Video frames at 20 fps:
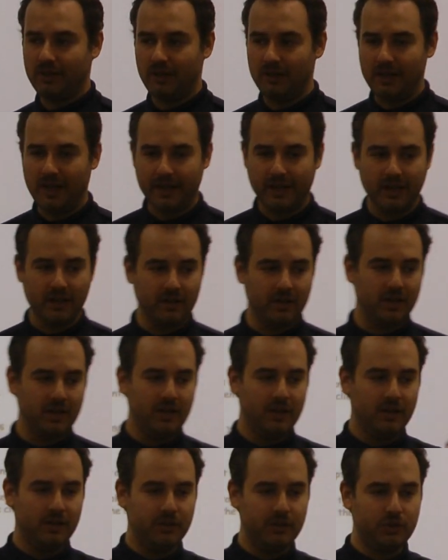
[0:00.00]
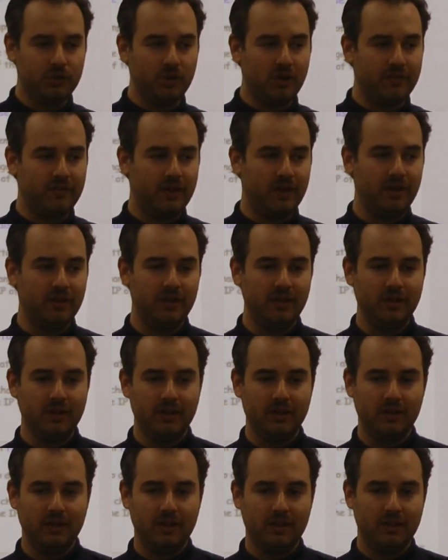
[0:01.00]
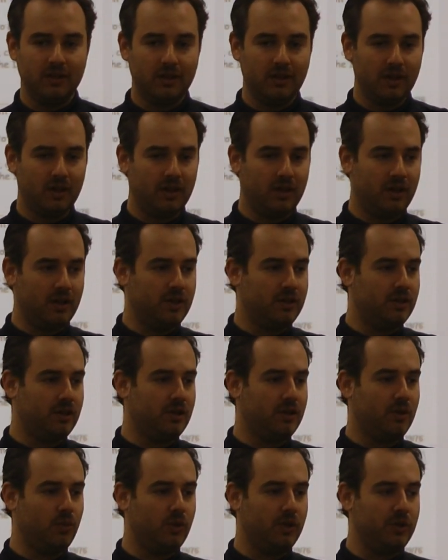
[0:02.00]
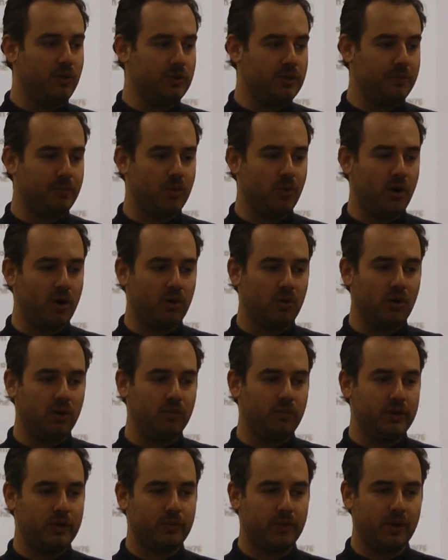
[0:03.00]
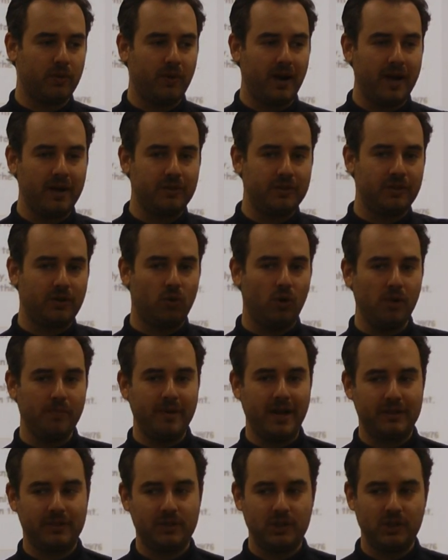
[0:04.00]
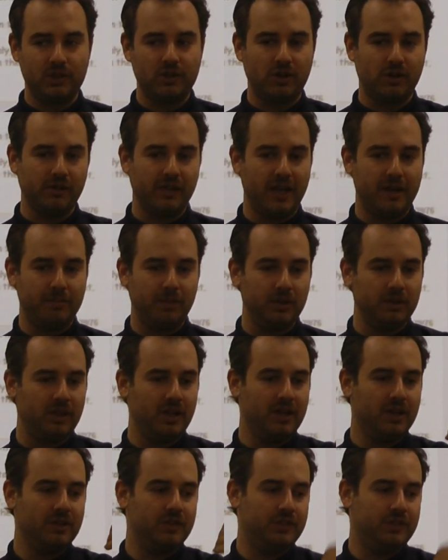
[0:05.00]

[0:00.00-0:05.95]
log in, the server it will use a protocol which requires that all messages are labeled